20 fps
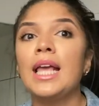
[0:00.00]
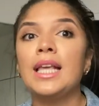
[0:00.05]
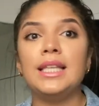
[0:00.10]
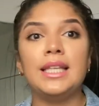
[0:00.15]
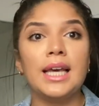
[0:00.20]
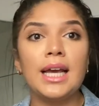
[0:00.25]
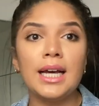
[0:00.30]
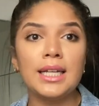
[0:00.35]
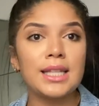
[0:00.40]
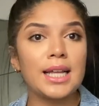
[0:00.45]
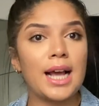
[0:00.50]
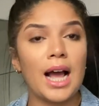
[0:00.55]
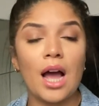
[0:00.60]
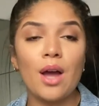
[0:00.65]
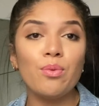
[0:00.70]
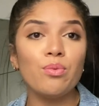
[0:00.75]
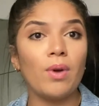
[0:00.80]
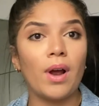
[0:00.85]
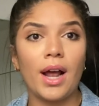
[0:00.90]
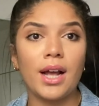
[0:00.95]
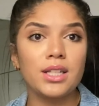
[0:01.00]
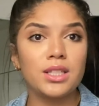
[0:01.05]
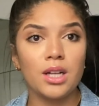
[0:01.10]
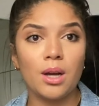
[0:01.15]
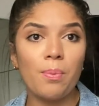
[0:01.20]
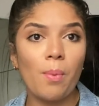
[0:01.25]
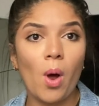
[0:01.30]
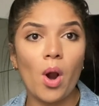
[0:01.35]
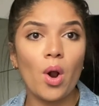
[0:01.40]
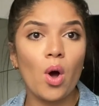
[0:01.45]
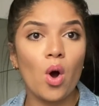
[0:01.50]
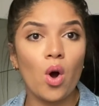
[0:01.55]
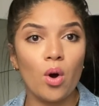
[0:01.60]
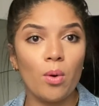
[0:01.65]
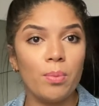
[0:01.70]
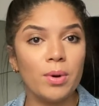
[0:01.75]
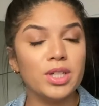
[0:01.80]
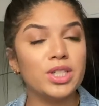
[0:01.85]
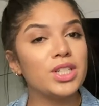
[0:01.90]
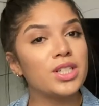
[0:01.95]
yeah, like, I racked up on a
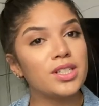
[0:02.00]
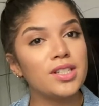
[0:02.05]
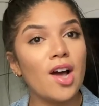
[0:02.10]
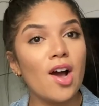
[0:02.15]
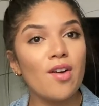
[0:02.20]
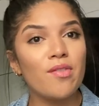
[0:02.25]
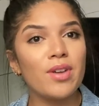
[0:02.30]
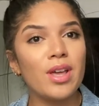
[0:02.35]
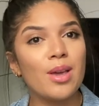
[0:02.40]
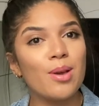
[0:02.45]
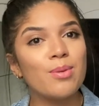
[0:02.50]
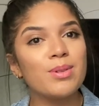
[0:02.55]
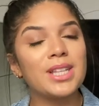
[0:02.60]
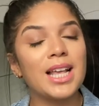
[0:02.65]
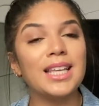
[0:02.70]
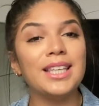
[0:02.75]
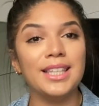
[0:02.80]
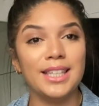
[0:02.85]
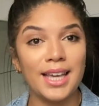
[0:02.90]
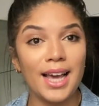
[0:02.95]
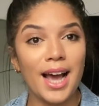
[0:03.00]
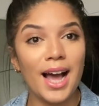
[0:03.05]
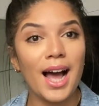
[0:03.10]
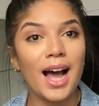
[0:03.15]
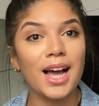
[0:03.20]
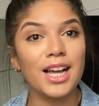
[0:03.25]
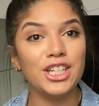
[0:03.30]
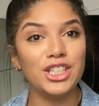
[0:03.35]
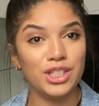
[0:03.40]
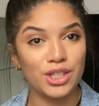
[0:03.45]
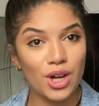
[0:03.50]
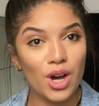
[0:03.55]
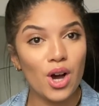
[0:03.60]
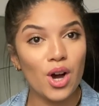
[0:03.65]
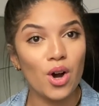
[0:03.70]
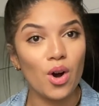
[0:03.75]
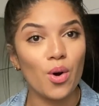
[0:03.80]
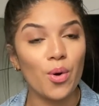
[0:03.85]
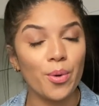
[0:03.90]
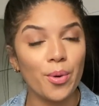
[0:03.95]
whole bunch of stuff. And he was like, yeah, I
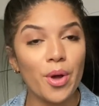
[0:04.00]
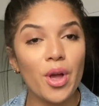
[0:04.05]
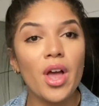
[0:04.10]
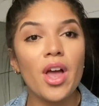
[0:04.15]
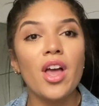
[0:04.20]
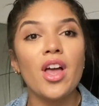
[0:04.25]
know.